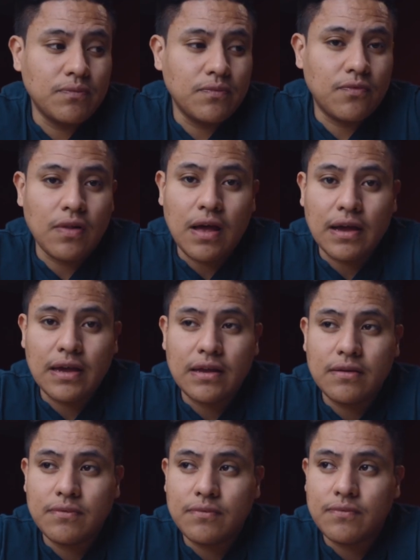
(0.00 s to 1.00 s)

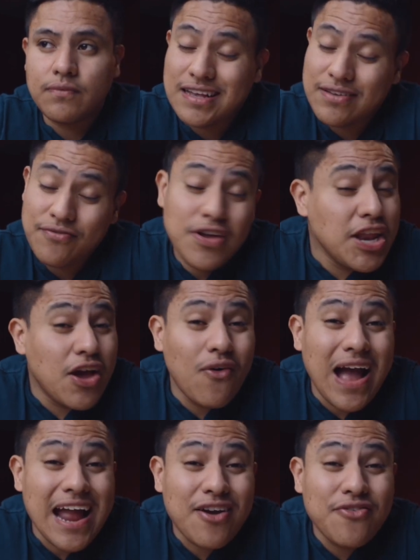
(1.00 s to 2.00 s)
vlogging,
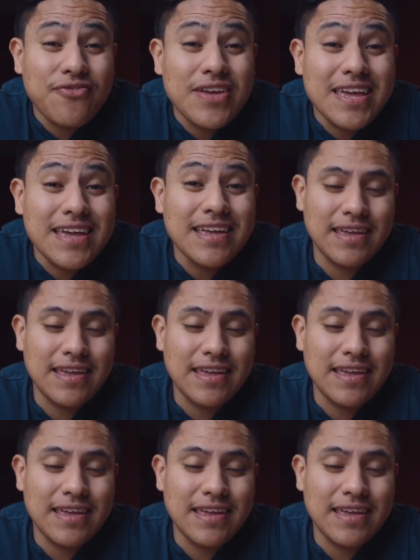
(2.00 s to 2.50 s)
videography,